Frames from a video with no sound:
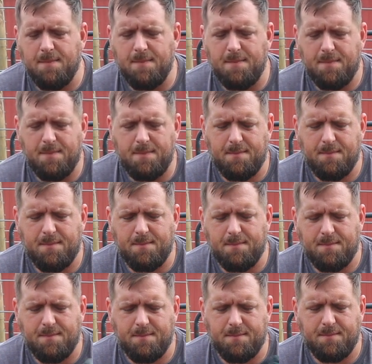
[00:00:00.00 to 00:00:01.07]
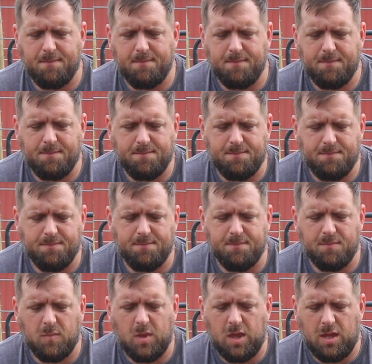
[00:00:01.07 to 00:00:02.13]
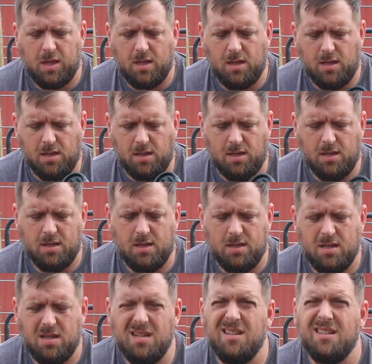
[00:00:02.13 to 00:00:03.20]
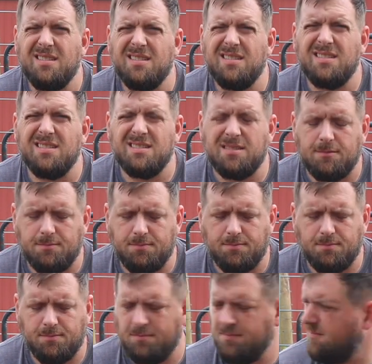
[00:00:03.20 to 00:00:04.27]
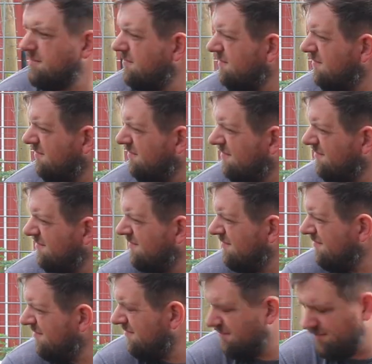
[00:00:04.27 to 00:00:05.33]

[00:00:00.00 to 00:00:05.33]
Nobody speaks.